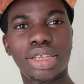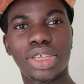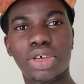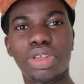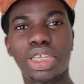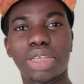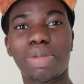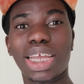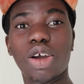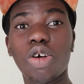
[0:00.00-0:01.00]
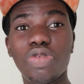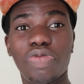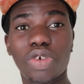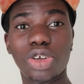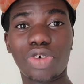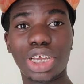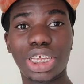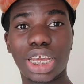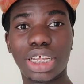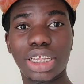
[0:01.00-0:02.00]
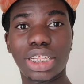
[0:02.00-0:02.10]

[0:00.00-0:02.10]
So this is my old phone right here,